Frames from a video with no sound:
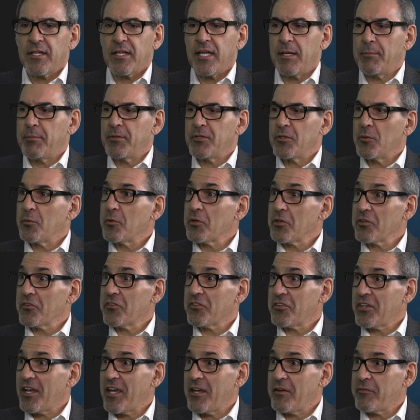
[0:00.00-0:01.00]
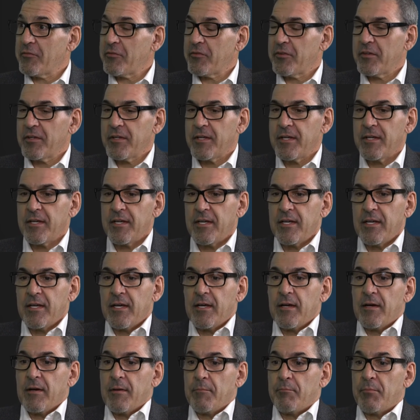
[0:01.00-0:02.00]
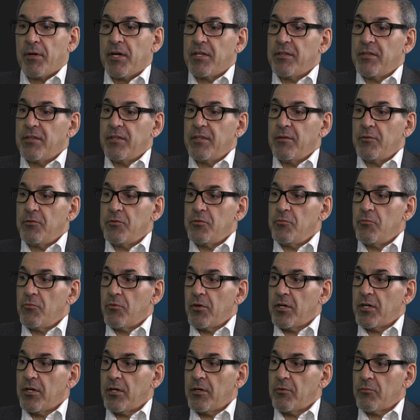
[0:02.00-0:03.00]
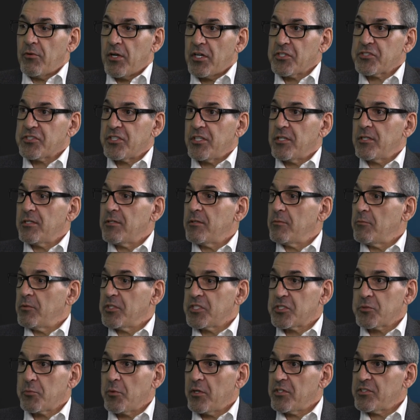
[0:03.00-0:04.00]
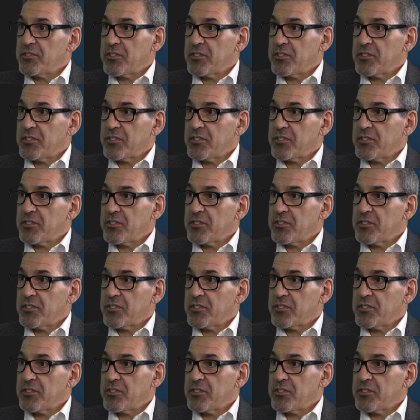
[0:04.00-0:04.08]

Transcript: keeping the world safe. But Russia, which